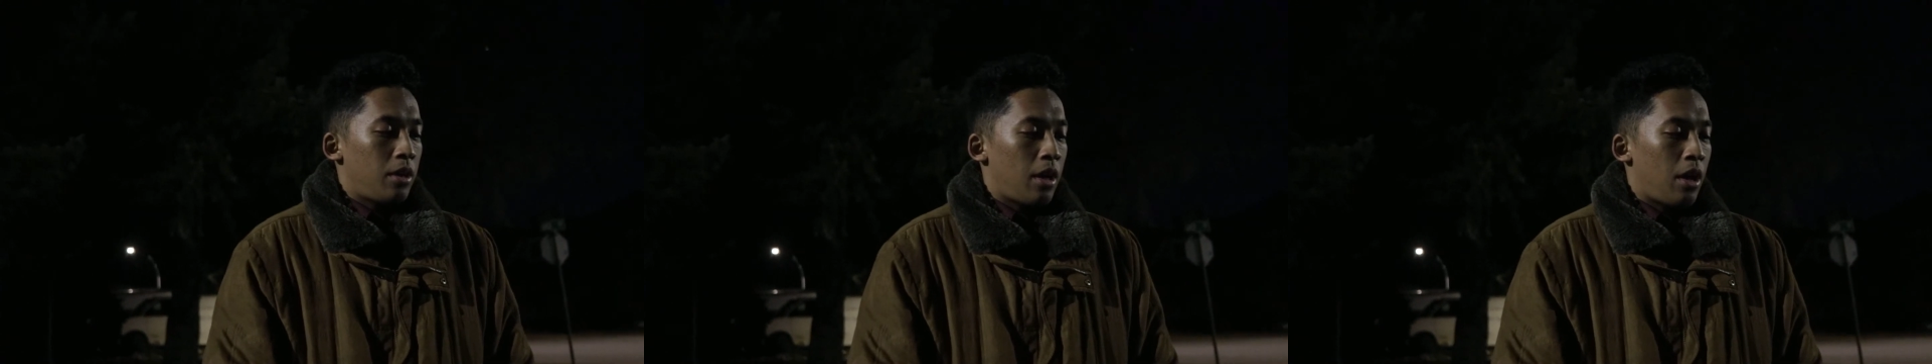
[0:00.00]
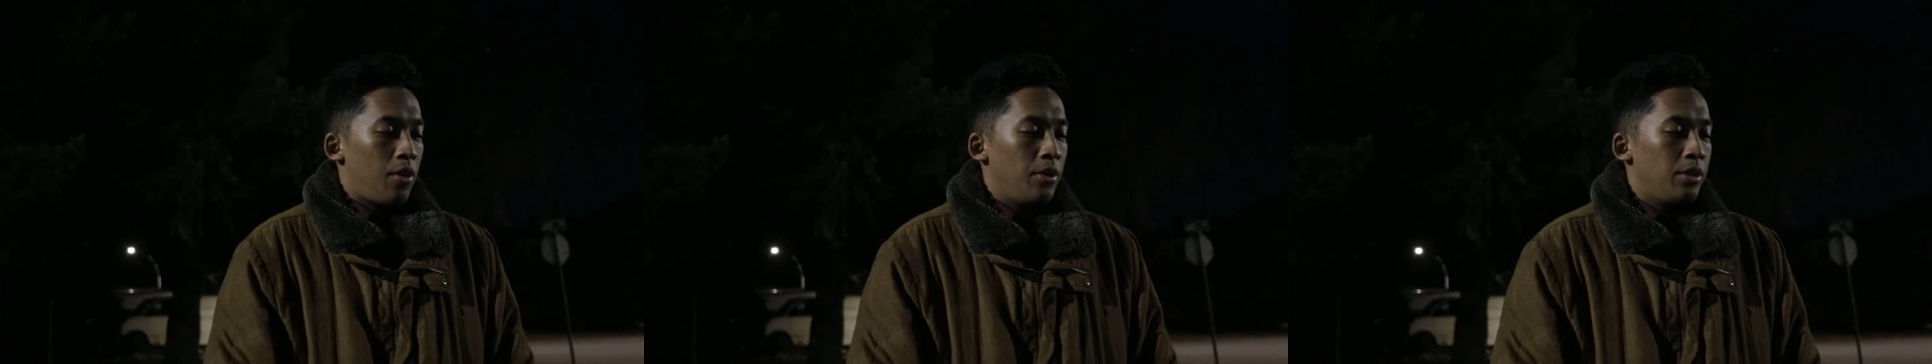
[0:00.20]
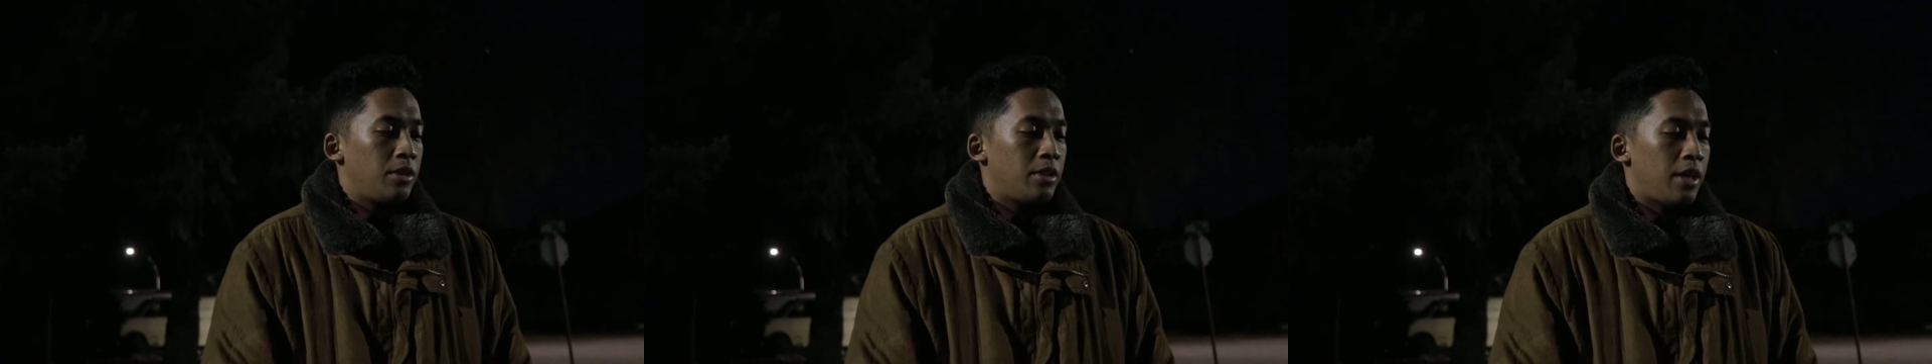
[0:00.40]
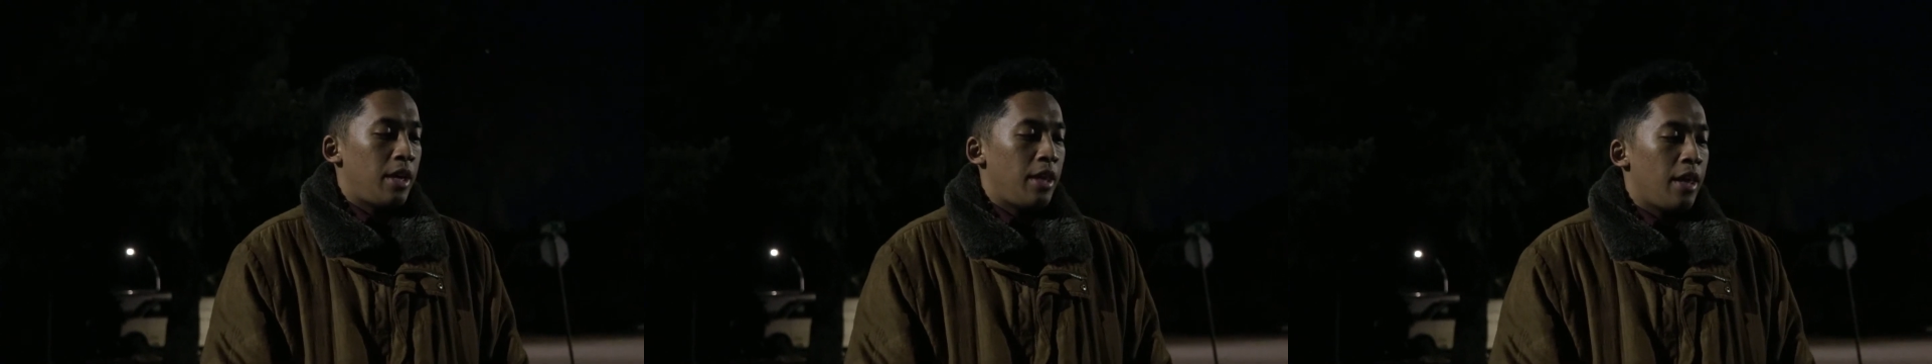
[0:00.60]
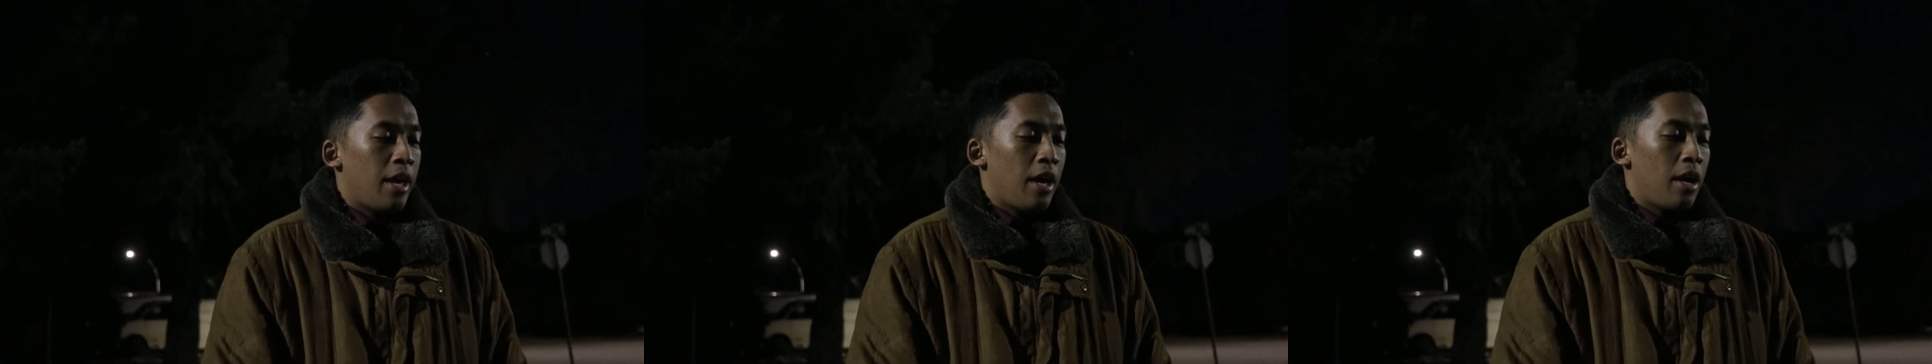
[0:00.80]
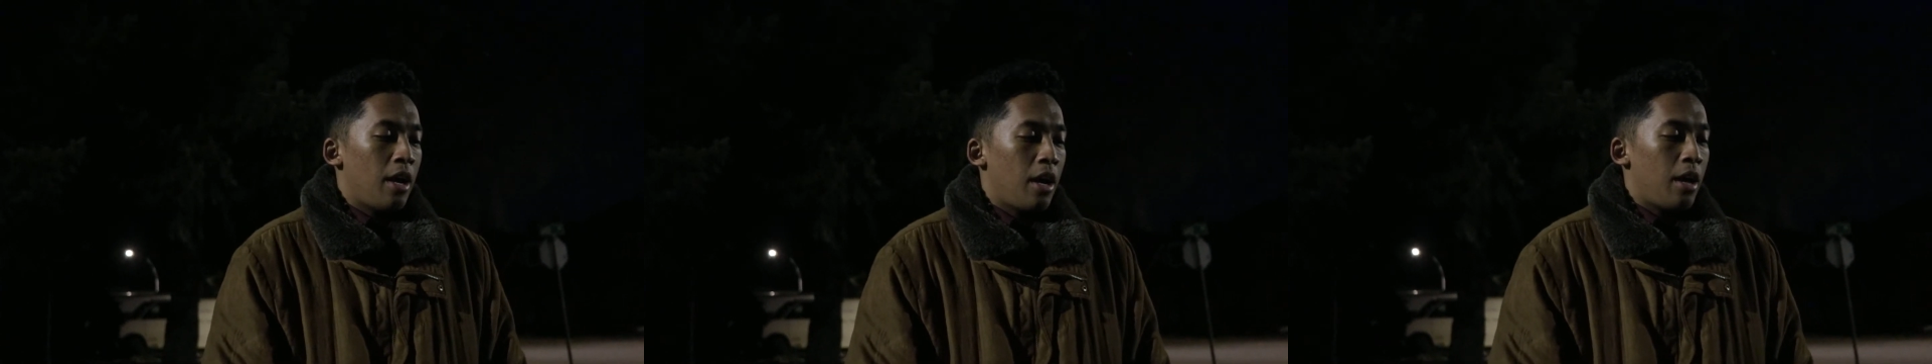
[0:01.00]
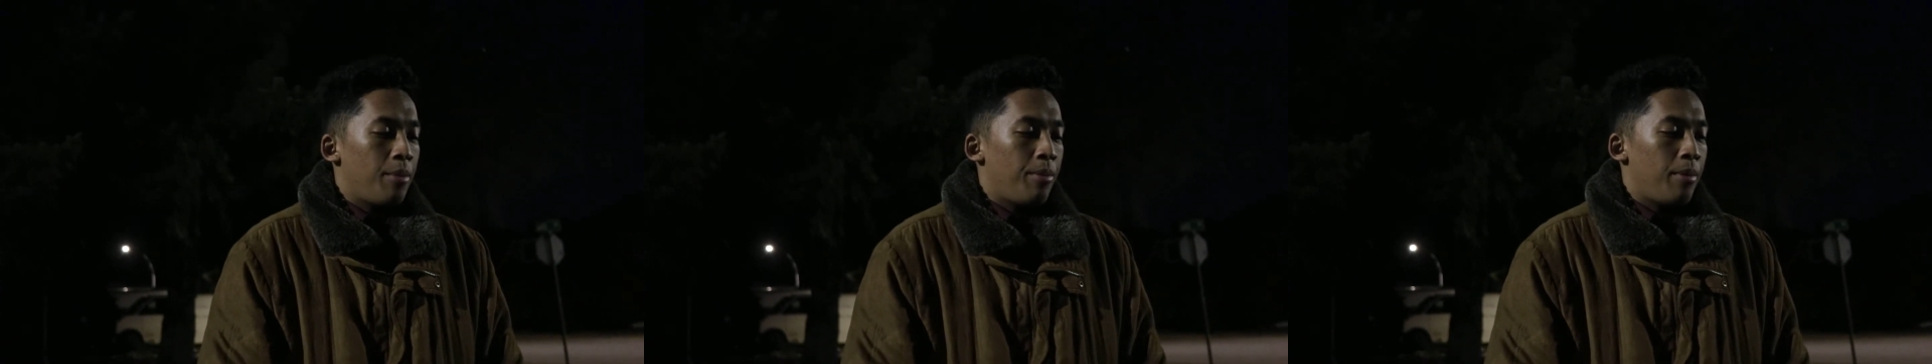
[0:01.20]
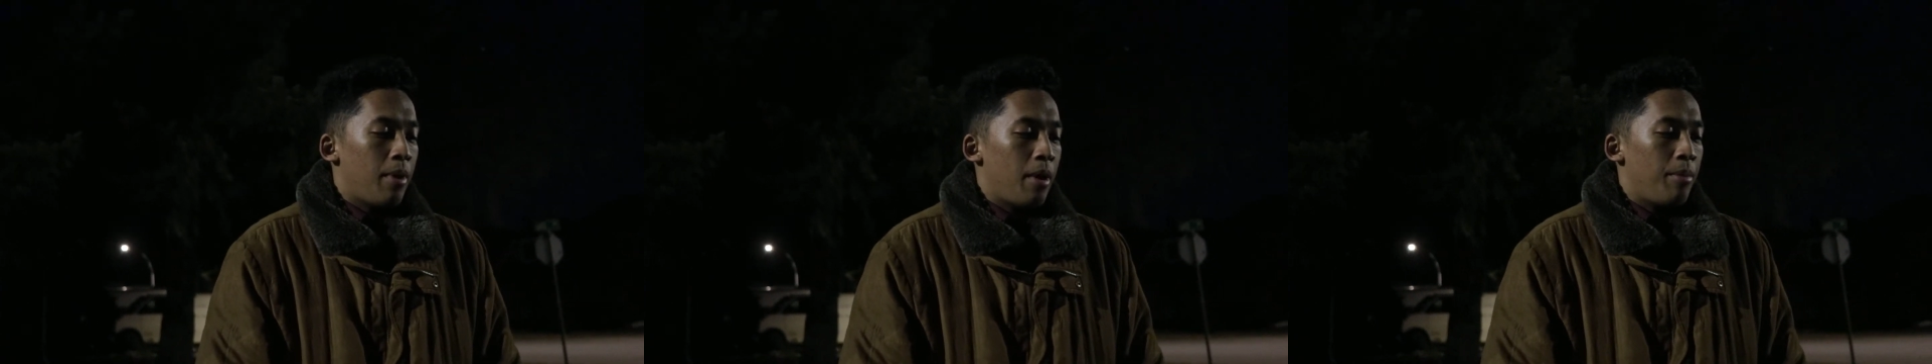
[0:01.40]
I always say that
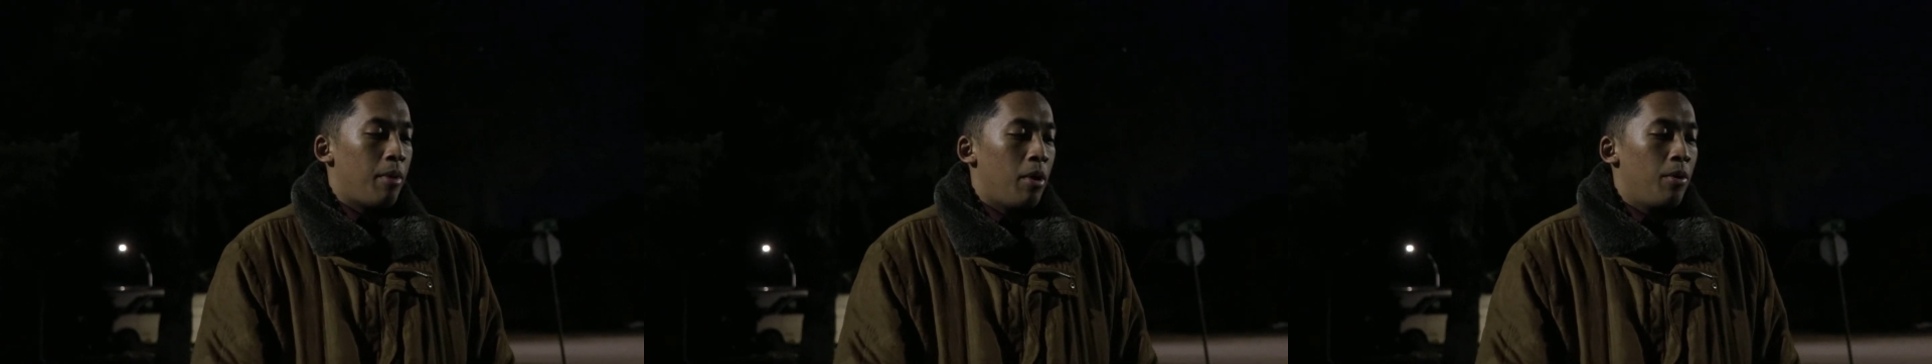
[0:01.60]
I'm